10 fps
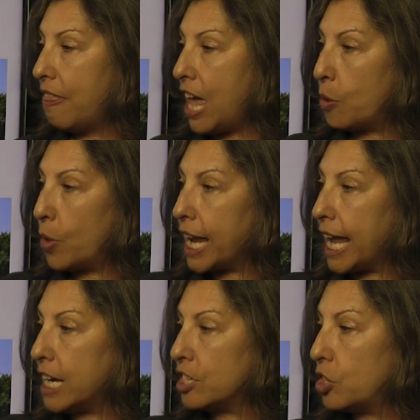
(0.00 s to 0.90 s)
Then we
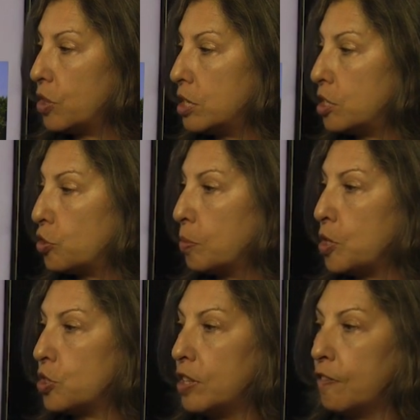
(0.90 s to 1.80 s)
get into the
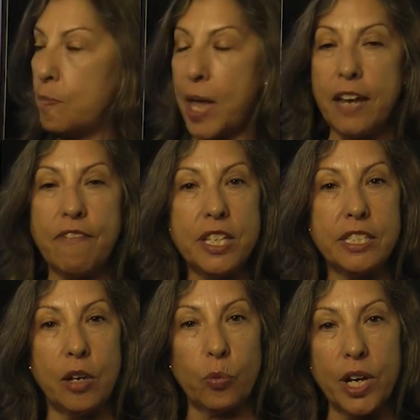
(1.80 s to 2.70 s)
distribution of
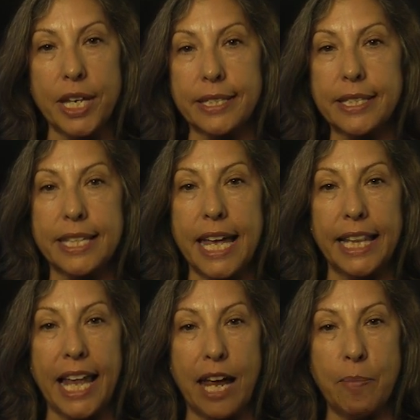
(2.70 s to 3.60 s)
benefits and risks in
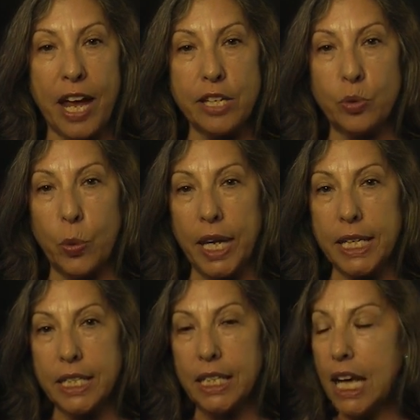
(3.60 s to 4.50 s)
land-based
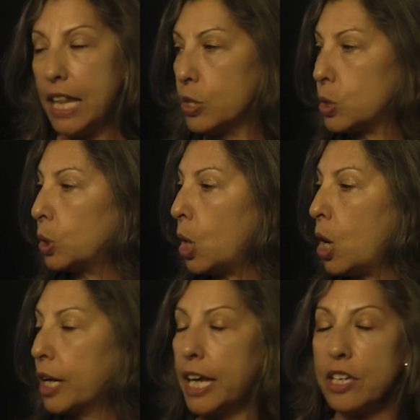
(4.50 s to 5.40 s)
wind. There's a
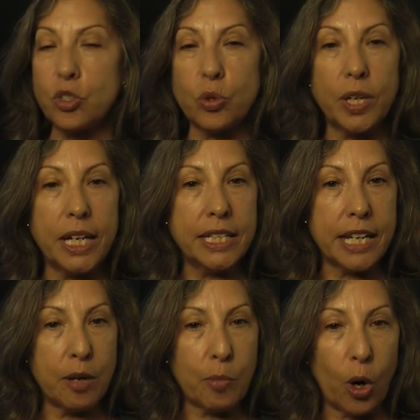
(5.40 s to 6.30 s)
long history in
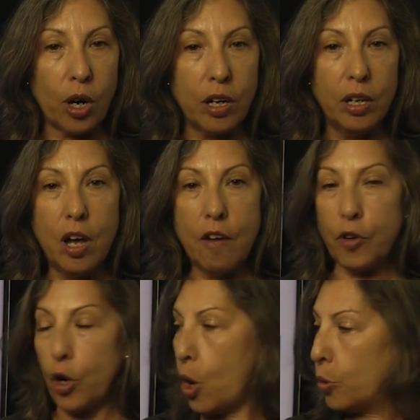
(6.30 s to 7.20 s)
Denmark
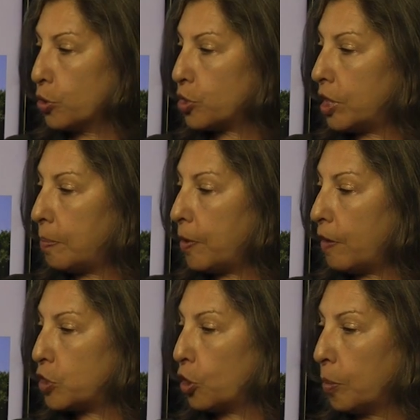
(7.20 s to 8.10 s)
for ownership
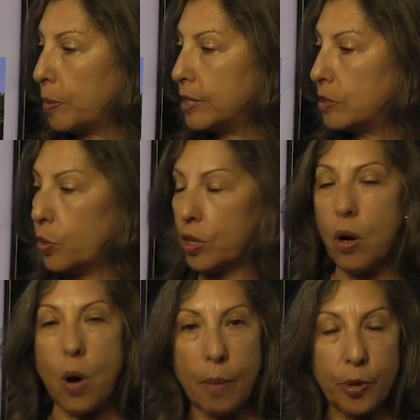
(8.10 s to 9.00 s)
of turbines with
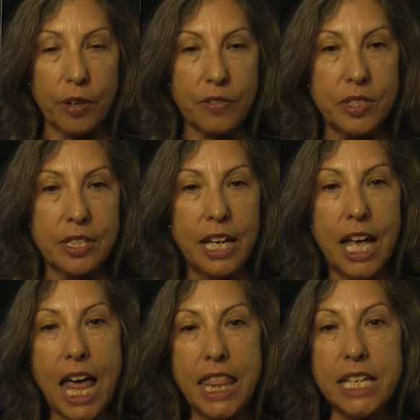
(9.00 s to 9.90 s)
cooperatives.
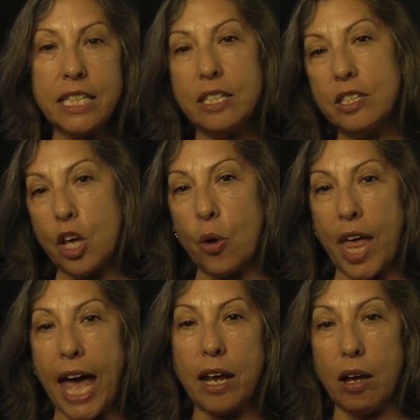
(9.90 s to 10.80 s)
This is so
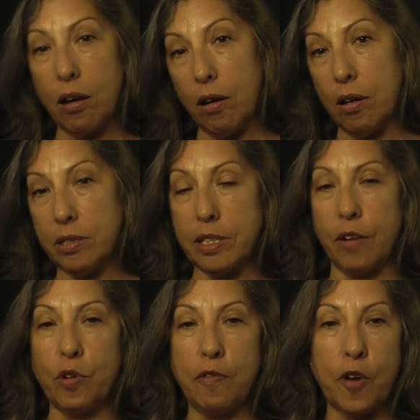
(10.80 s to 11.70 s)
that
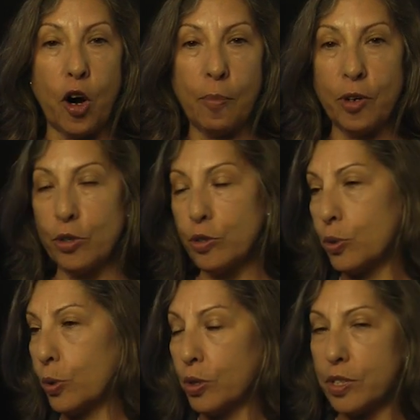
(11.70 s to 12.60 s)
several farmers
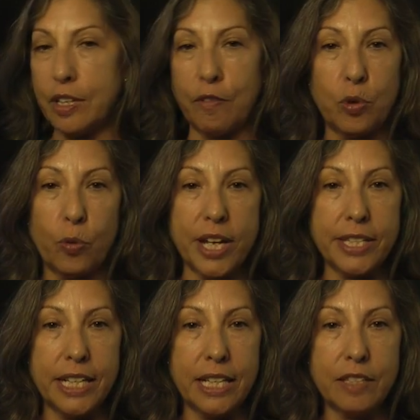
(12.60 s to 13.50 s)
or several
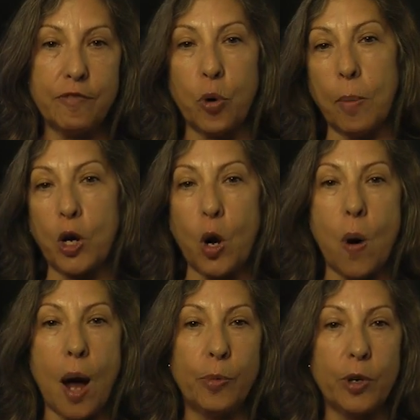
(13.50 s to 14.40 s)
residents form a
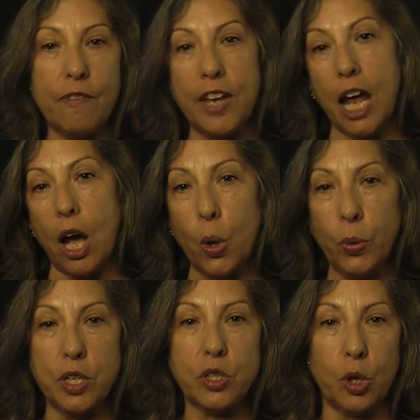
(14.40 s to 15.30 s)
cooperative and
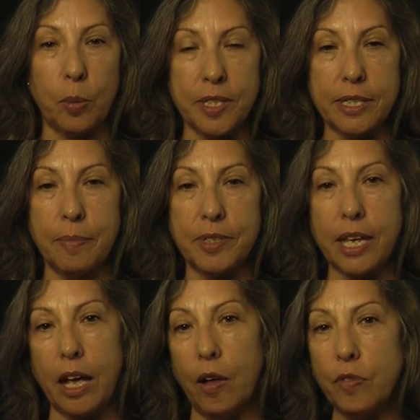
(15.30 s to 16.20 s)
own the turbines
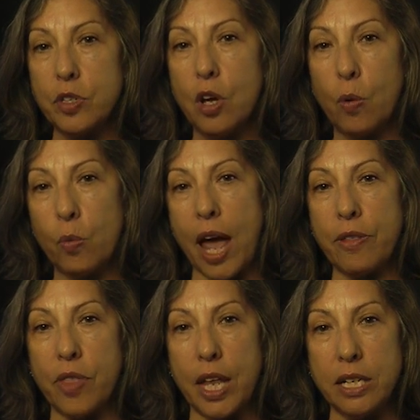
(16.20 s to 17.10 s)
themselves
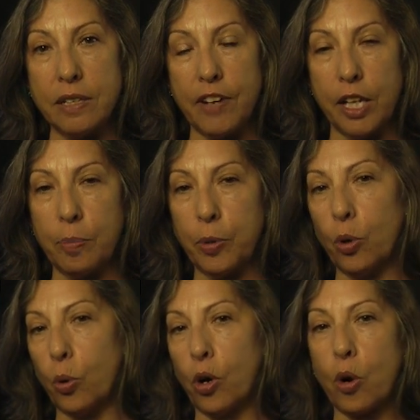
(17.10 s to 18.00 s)
rather than a
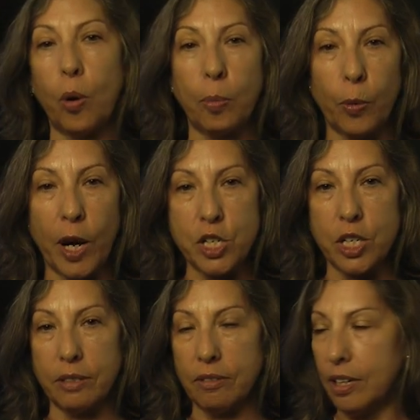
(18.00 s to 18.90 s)
developer or a
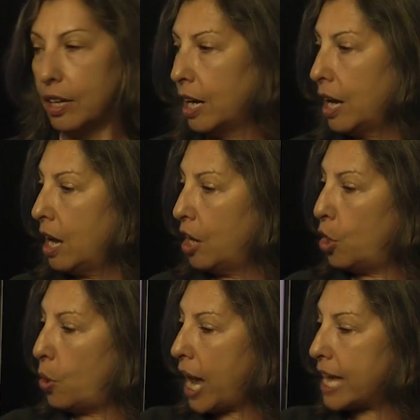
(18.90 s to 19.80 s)
corporation. Who